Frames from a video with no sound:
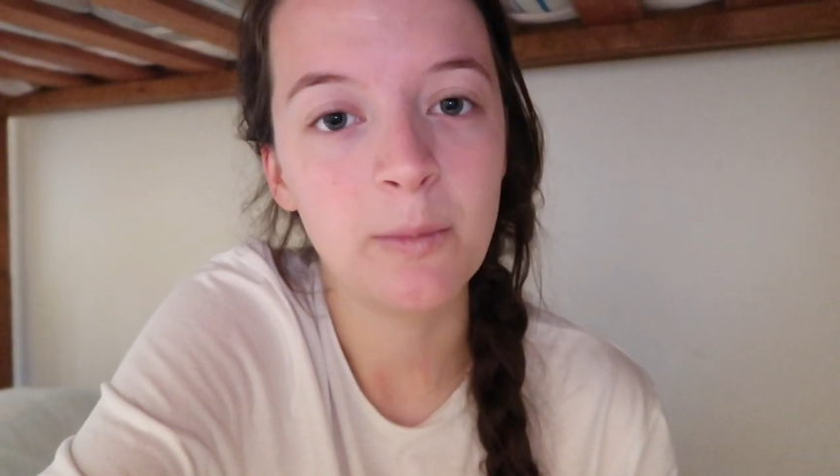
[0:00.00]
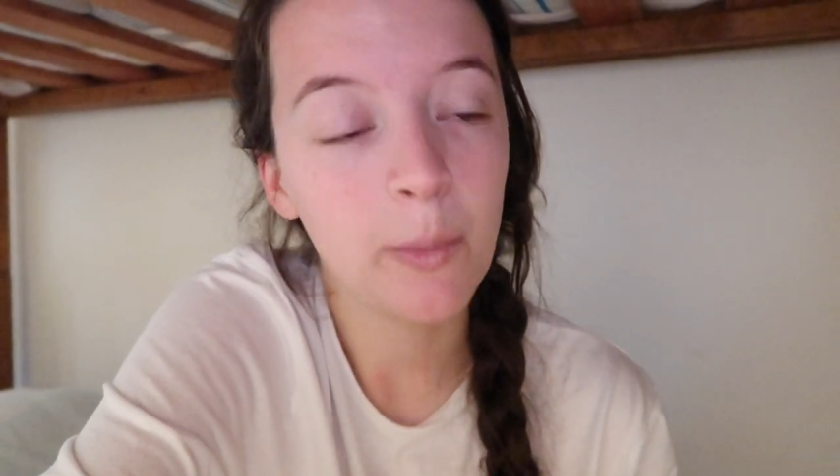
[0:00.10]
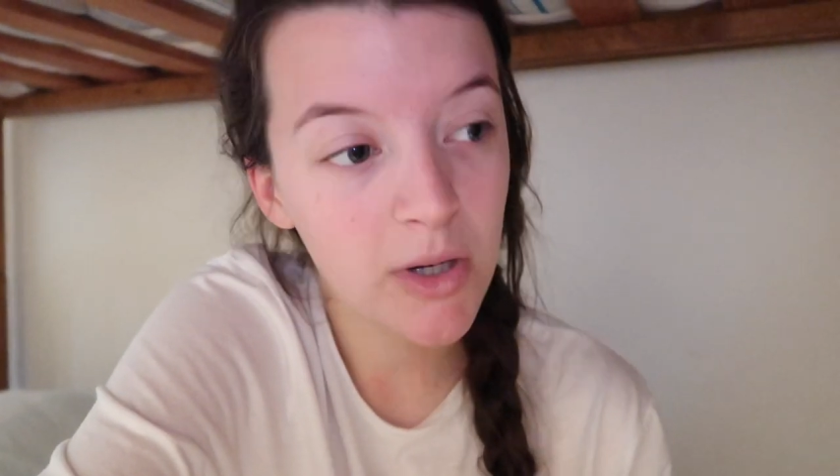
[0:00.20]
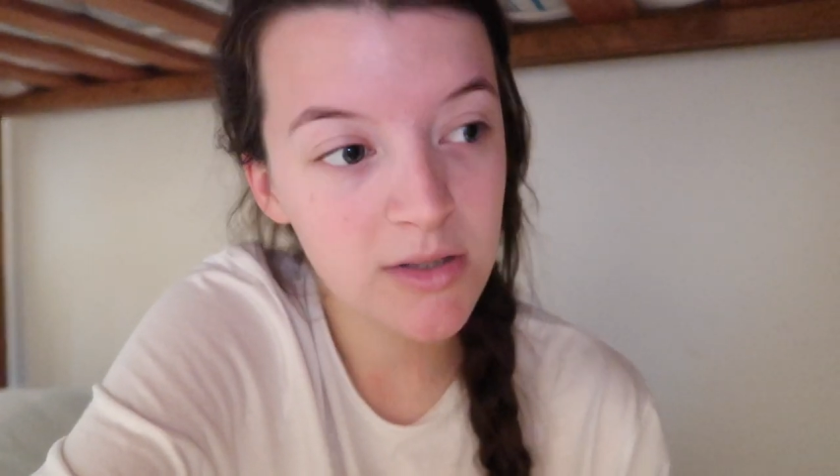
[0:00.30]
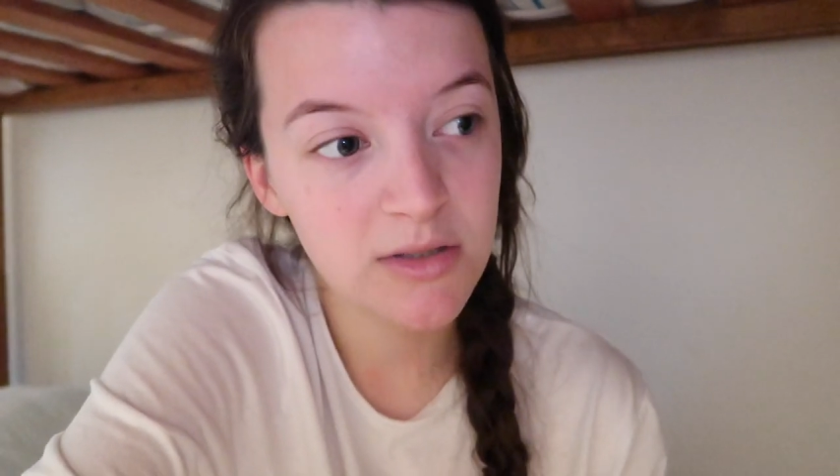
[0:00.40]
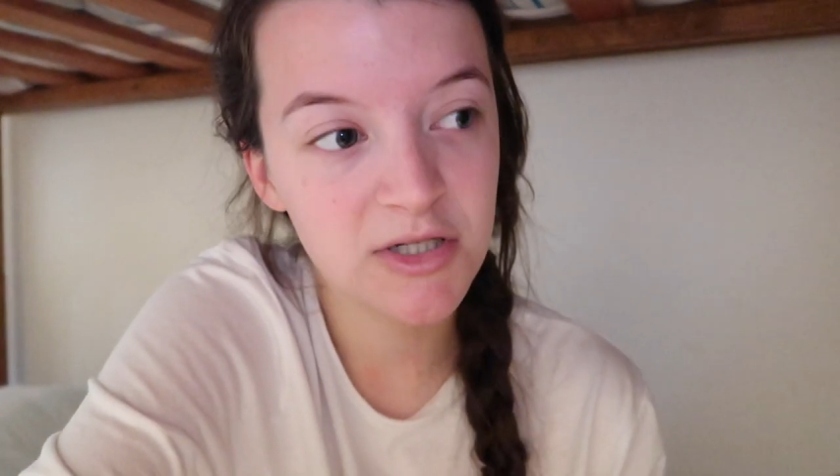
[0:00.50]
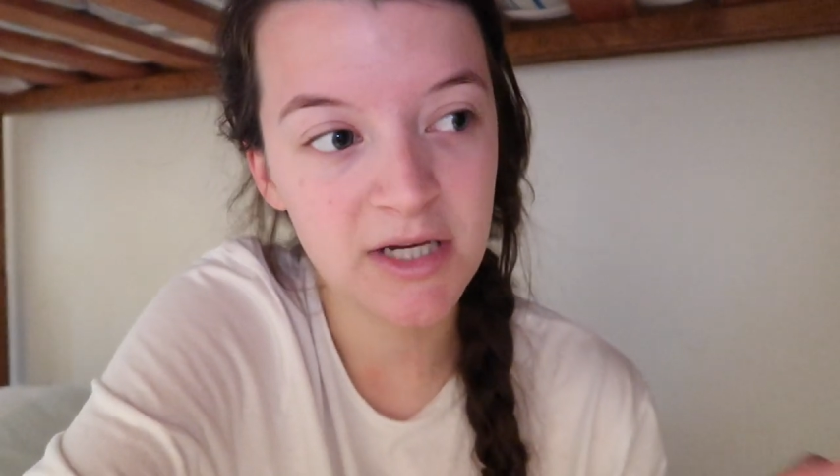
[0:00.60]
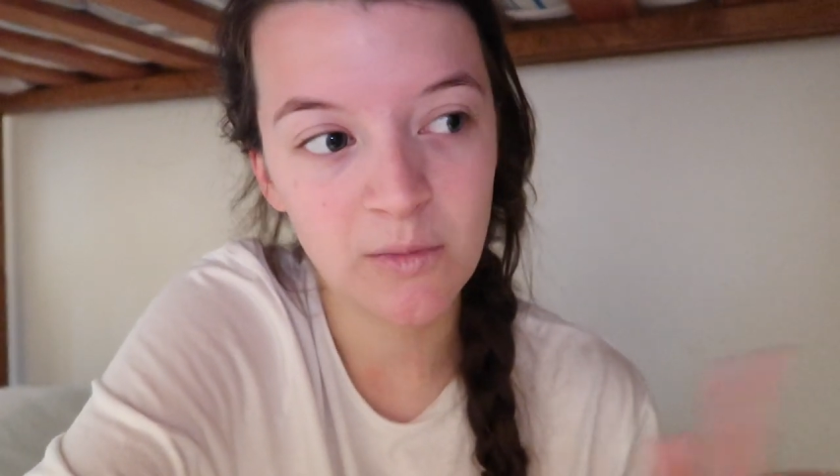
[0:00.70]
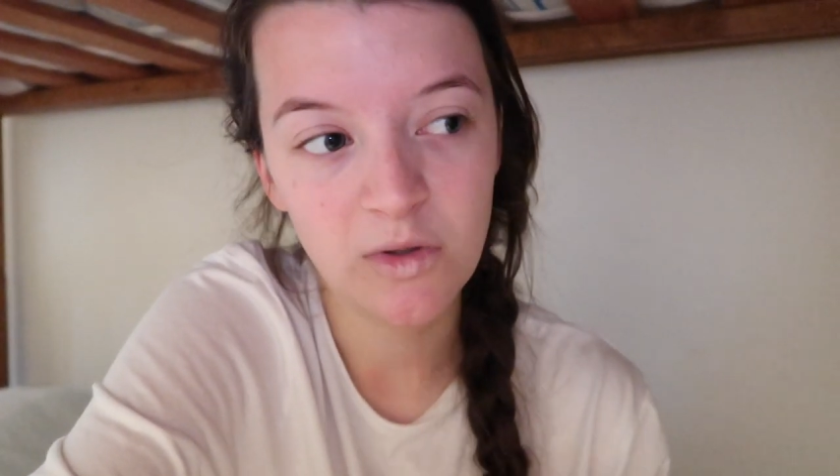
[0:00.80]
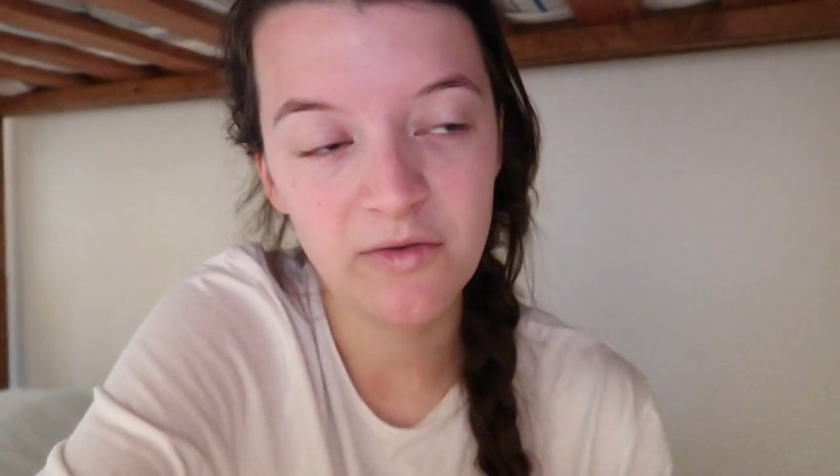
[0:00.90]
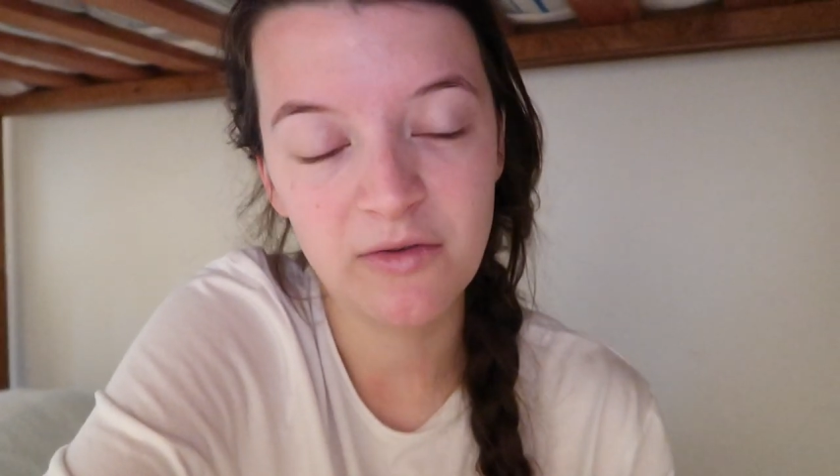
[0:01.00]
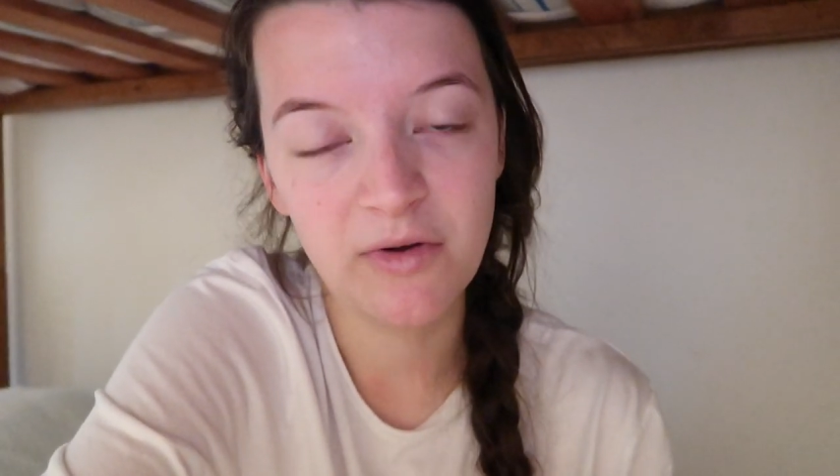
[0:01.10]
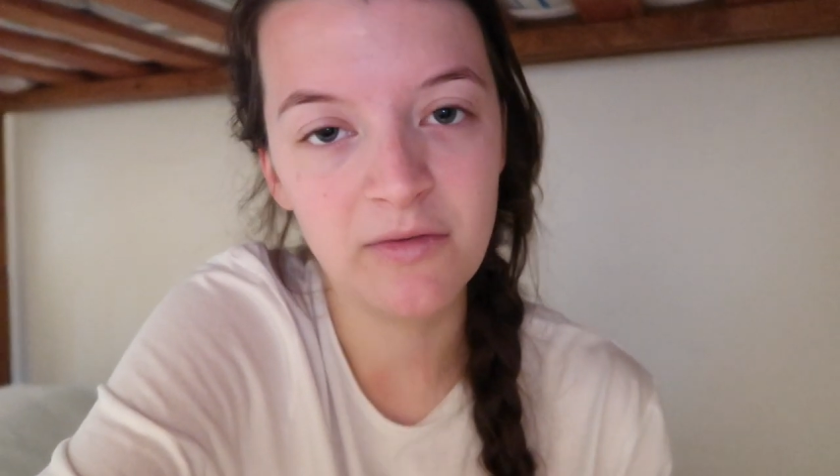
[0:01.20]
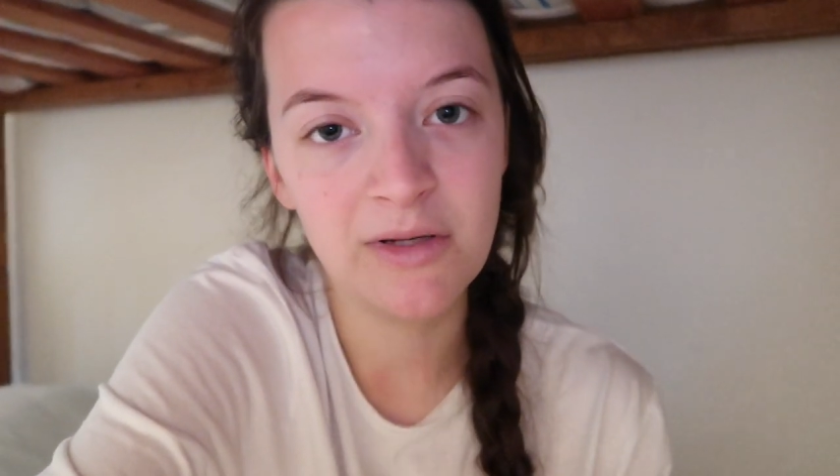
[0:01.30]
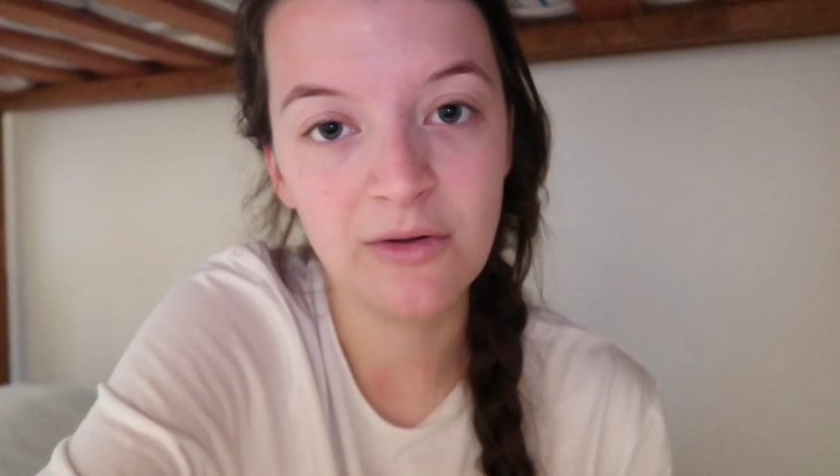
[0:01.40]
for brunch in one of her
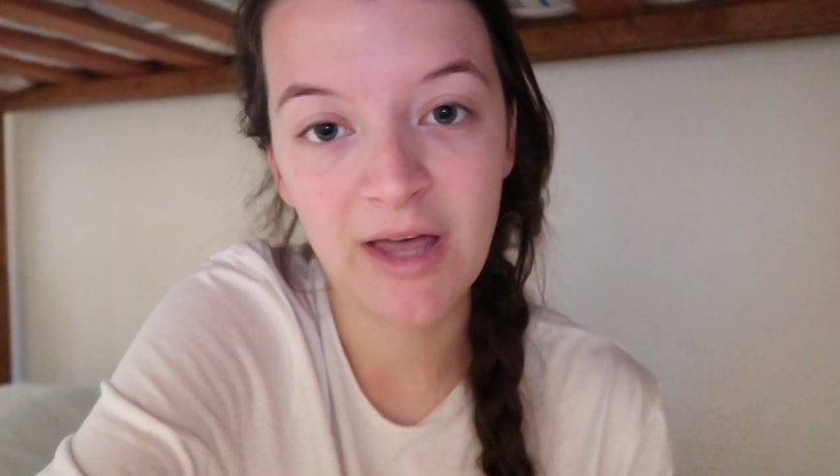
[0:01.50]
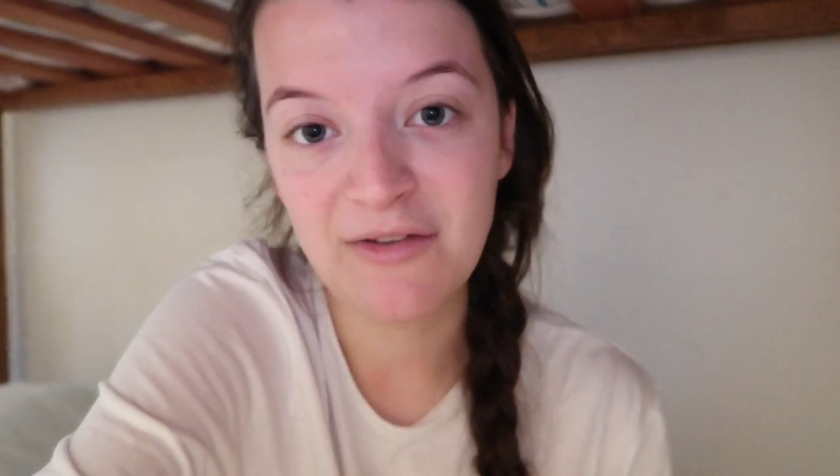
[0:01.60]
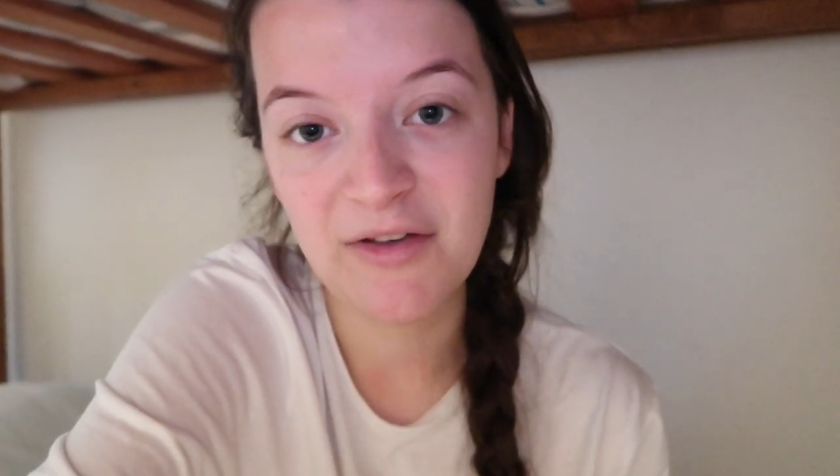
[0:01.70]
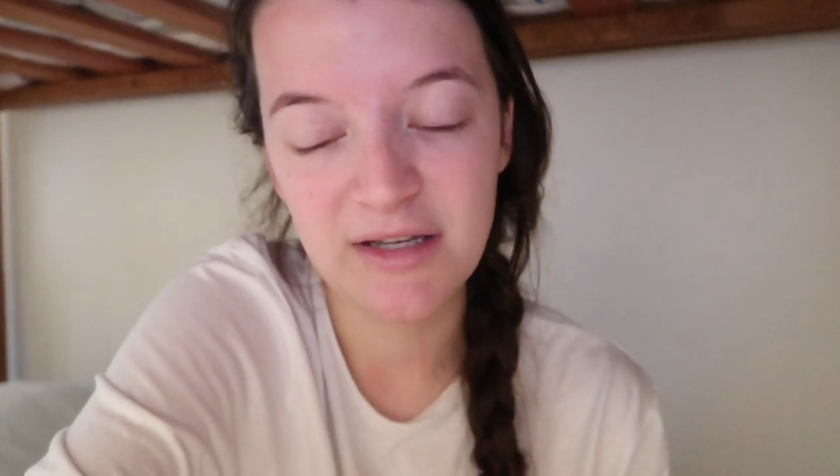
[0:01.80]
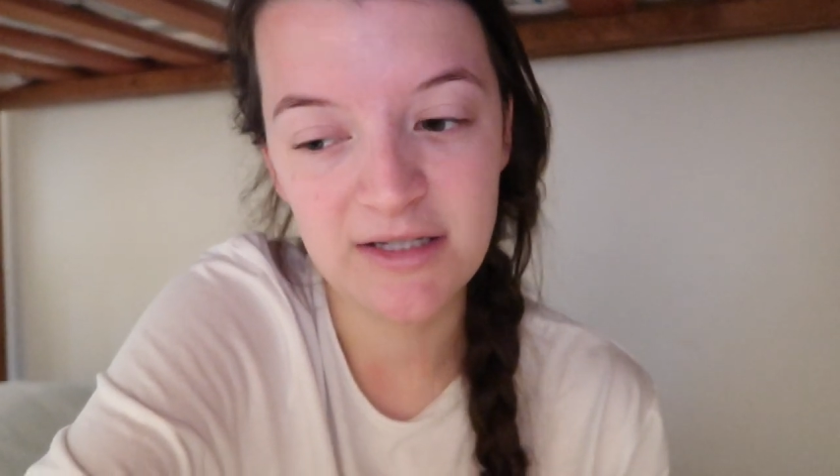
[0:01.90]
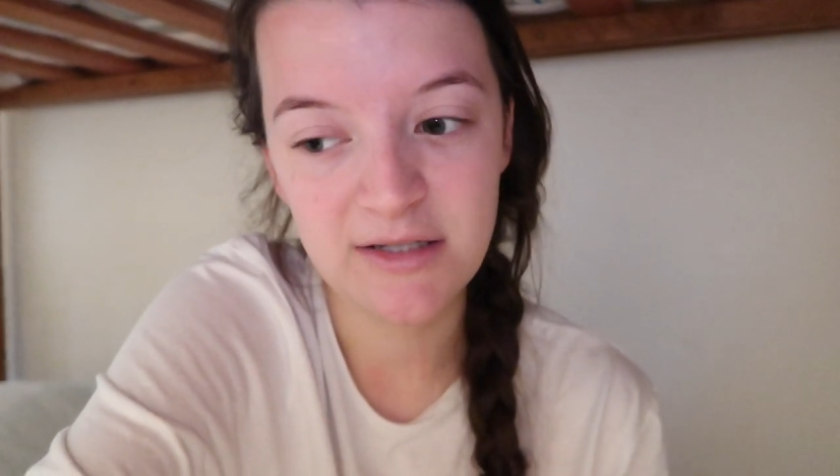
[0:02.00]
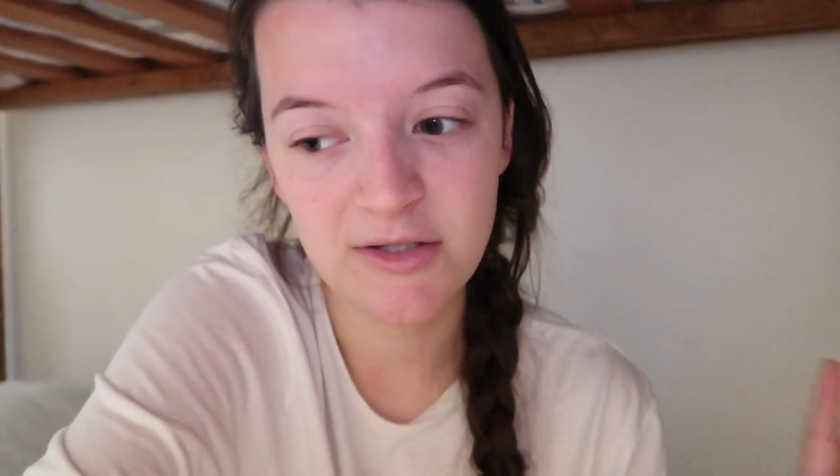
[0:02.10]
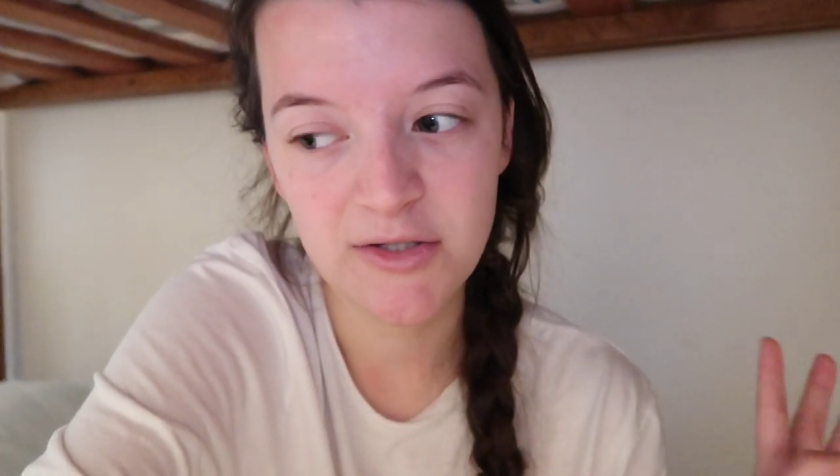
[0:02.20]
favourite little cafes,